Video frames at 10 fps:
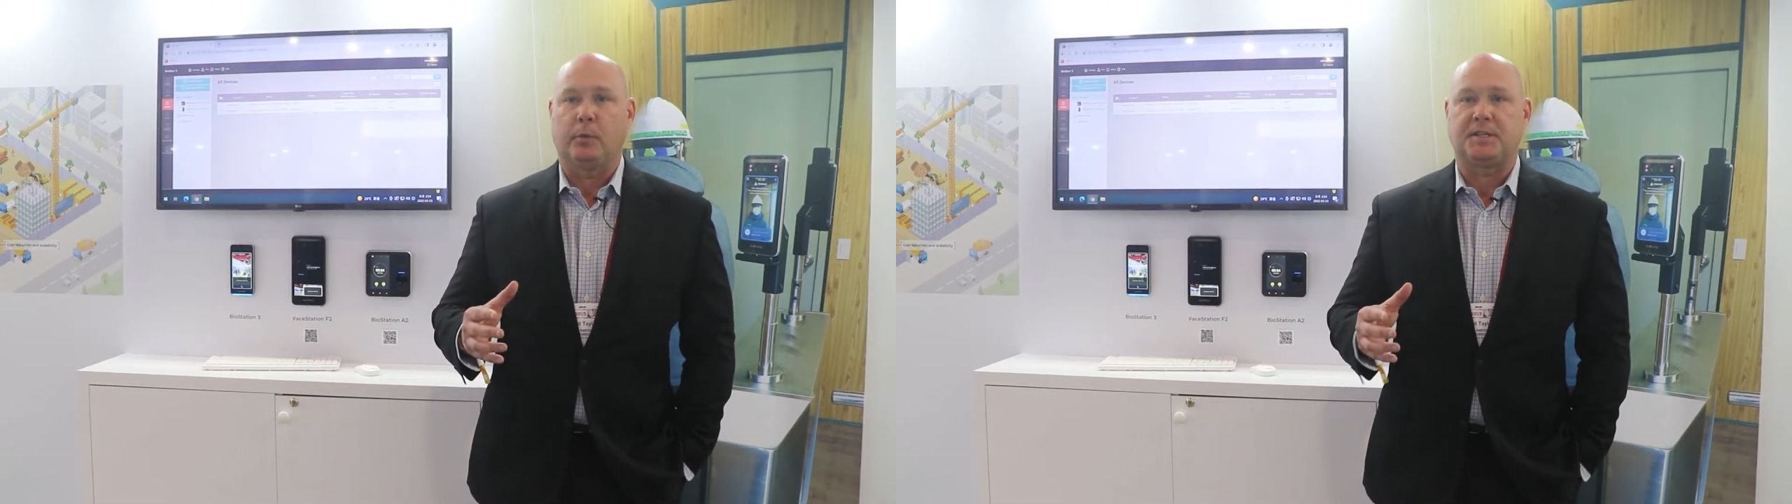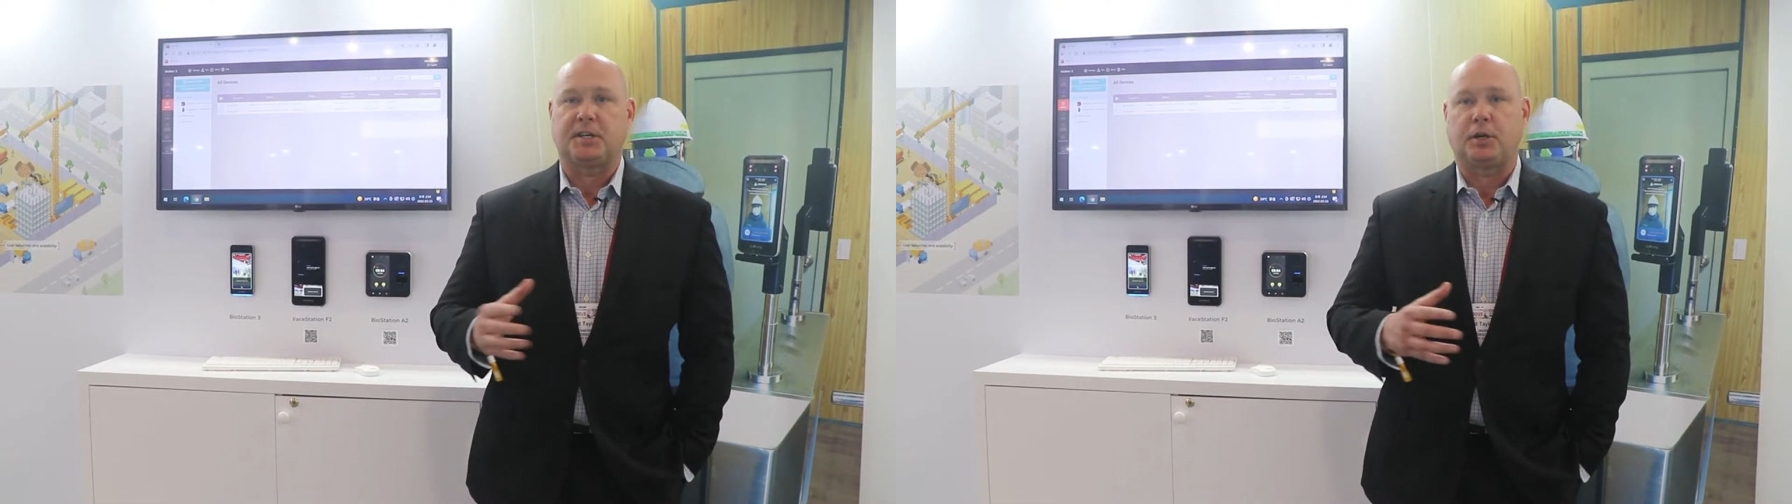
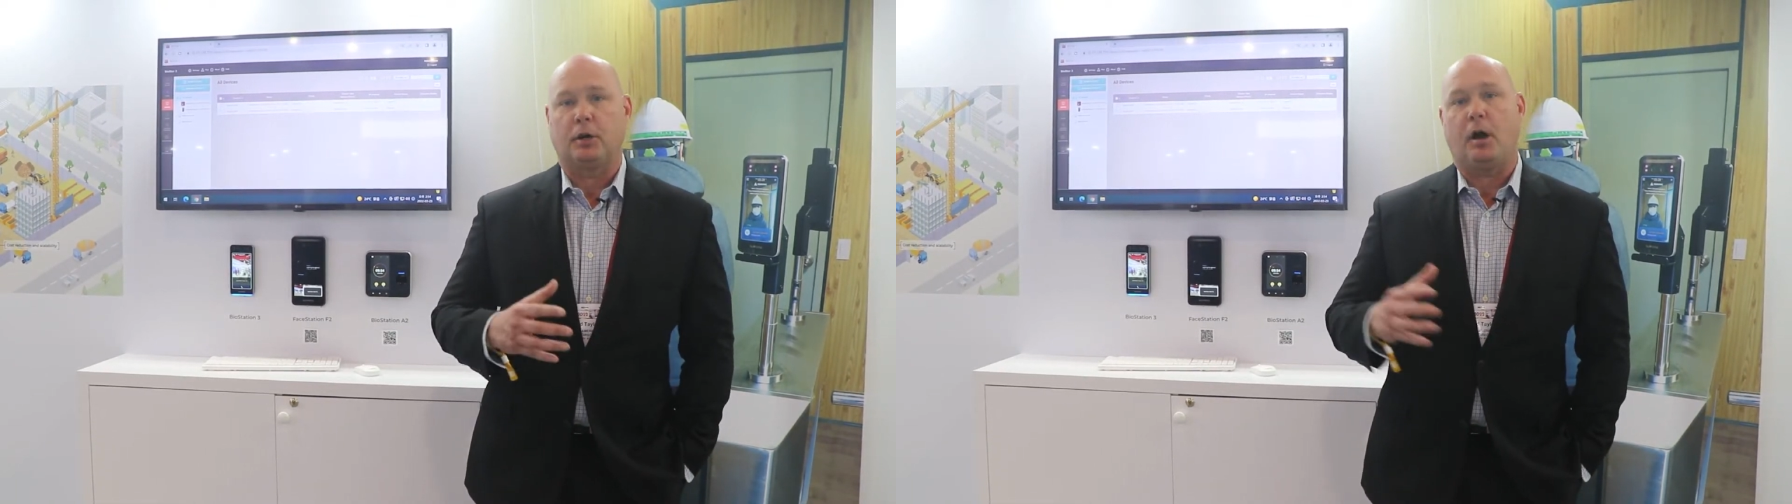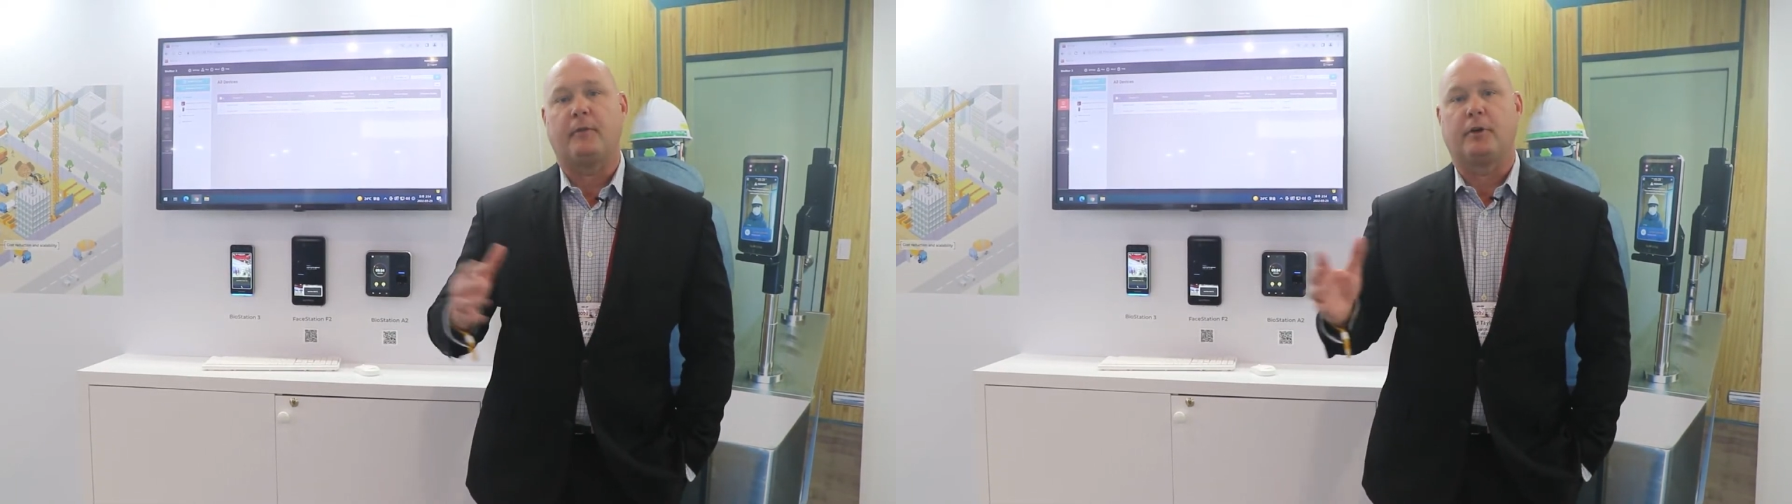We
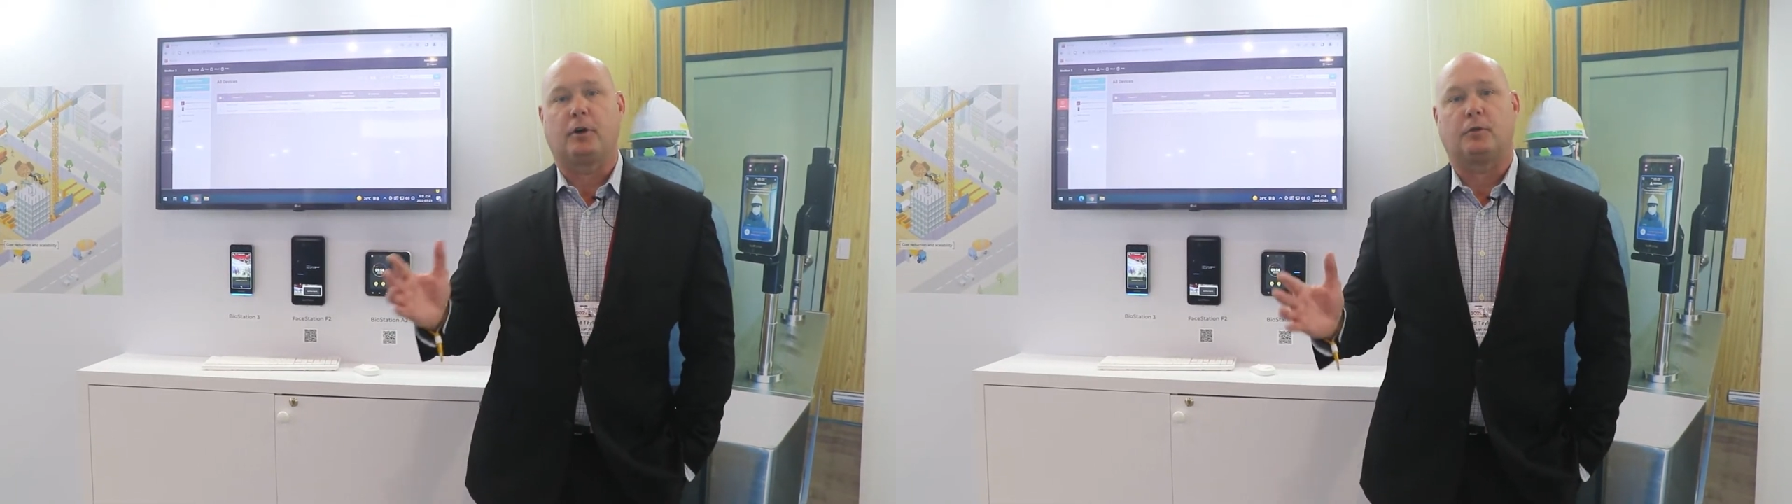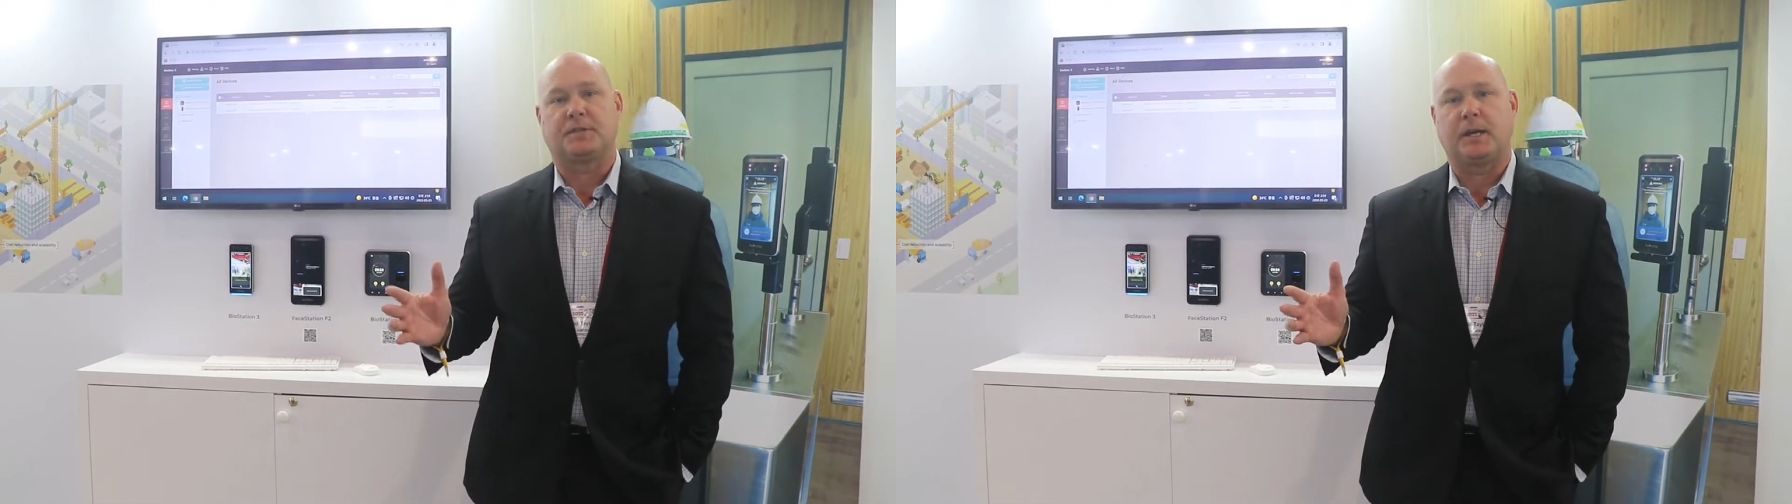secure all
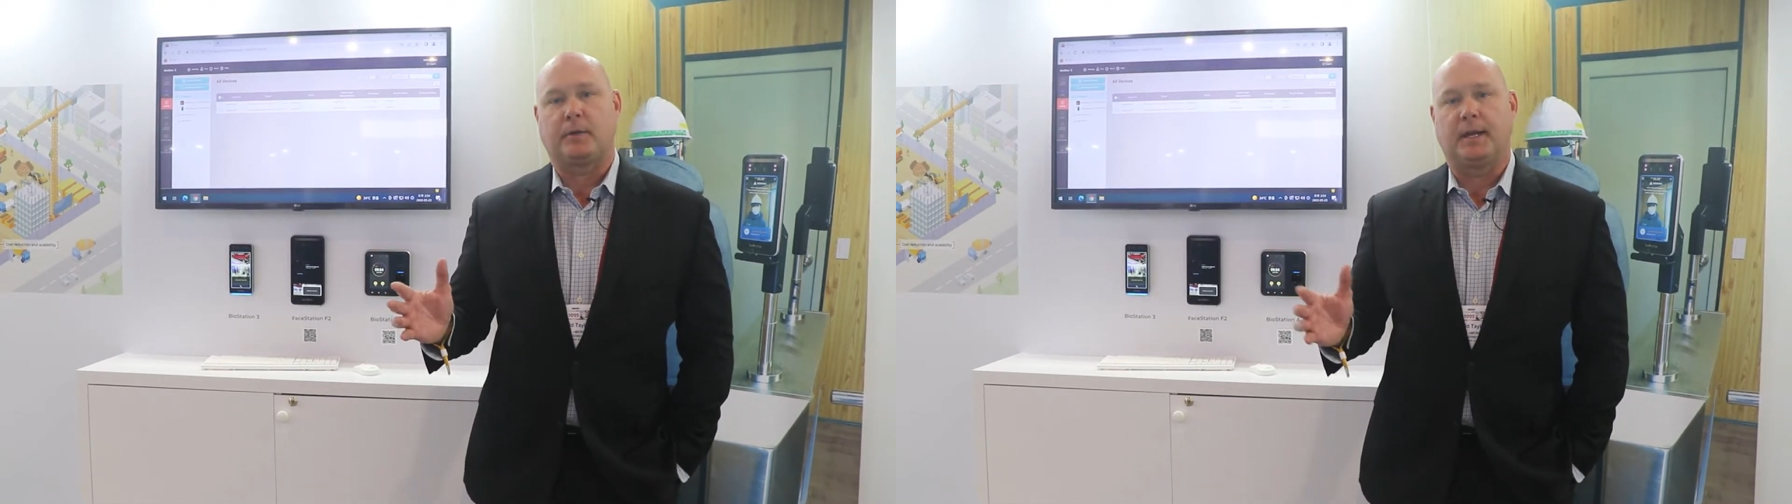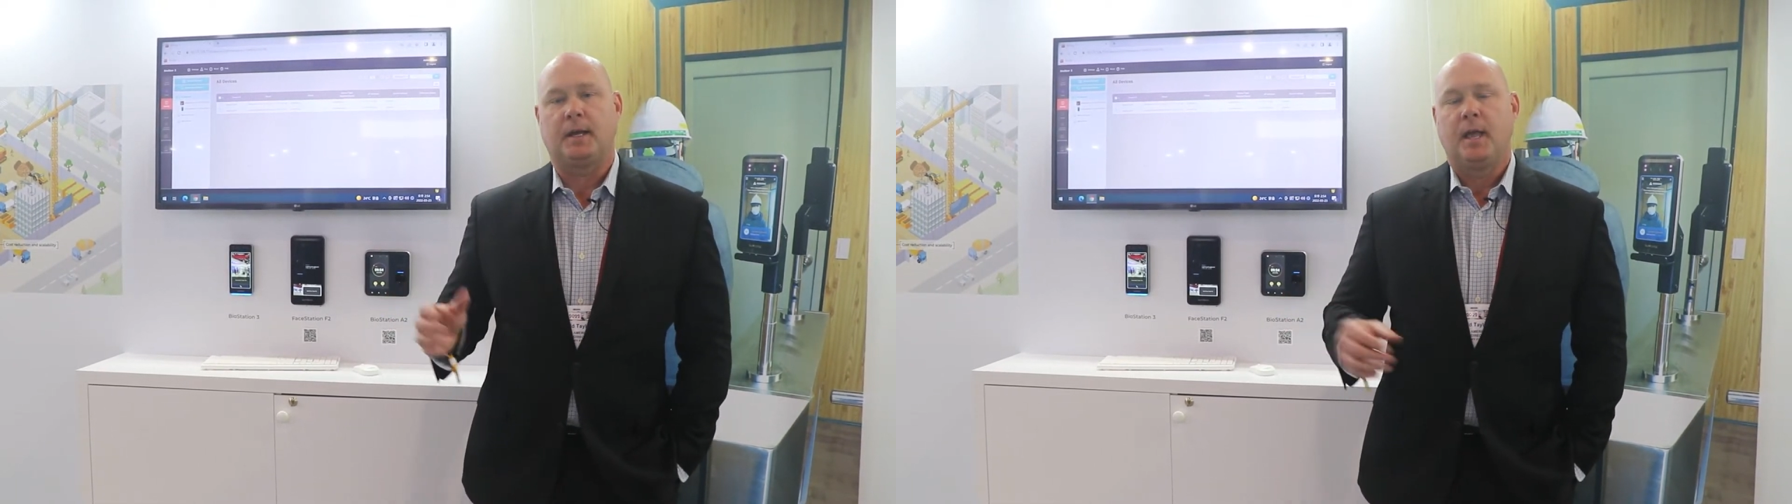verticals
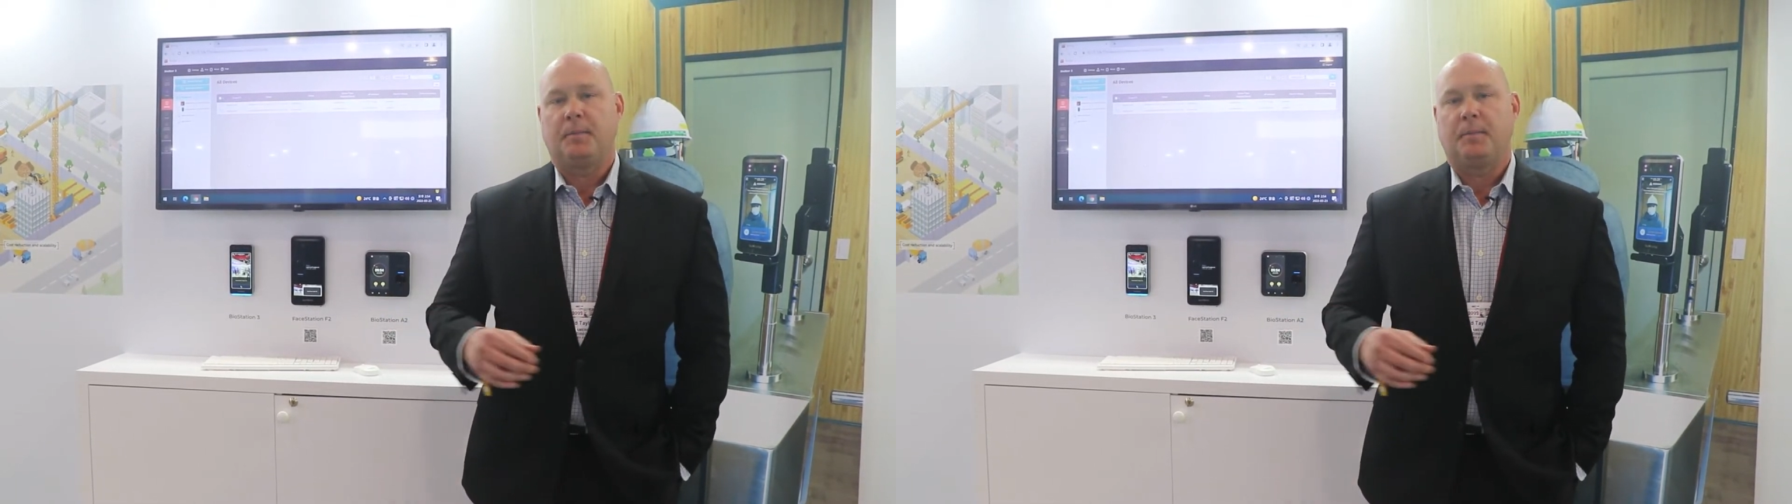equally